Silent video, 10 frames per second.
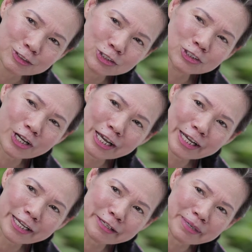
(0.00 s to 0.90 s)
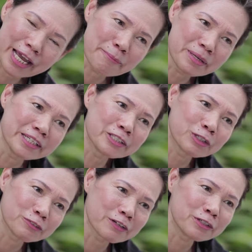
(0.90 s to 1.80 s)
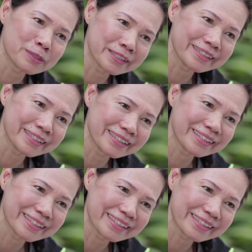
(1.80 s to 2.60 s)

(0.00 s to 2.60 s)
to share my happiness with everybody,